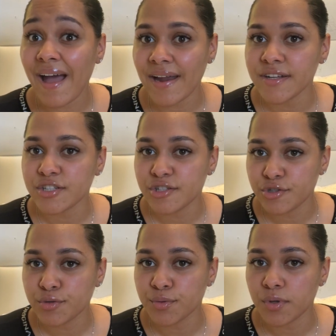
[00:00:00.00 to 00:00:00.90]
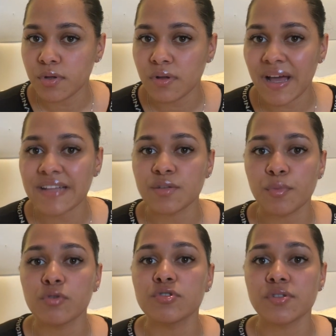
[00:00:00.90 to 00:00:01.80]
added tool as
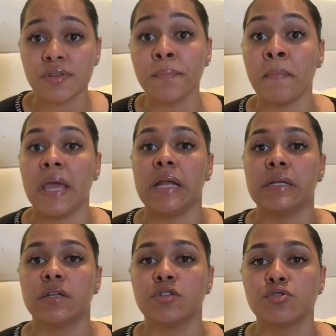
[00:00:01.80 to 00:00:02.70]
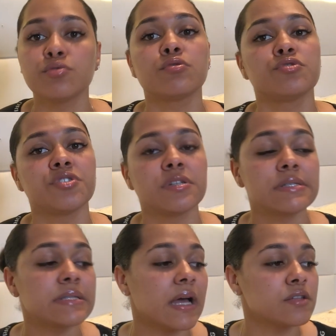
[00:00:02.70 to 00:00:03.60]
opposed to the main tool. Do you
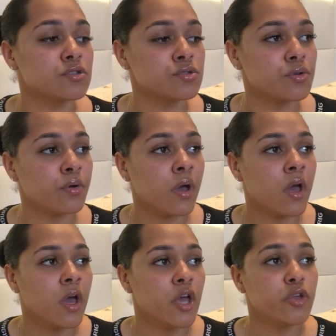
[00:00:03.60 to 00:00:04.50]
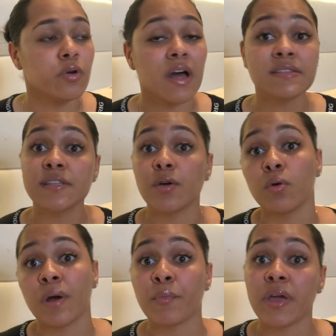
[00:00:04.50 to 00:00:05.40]
understand? So you can't say,
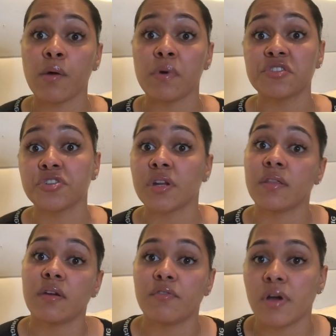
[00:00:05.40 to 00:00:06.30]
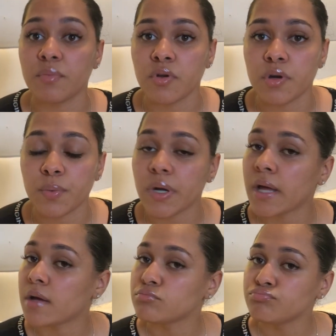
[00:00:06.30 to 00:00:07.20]
oh, I'm wearing a waist trainer, therefore I'm not going to work
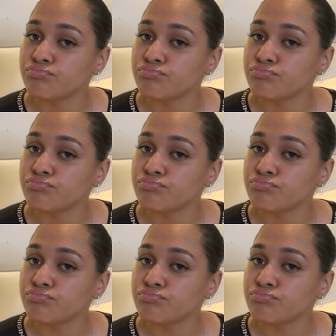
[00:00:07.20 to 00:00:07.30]
out.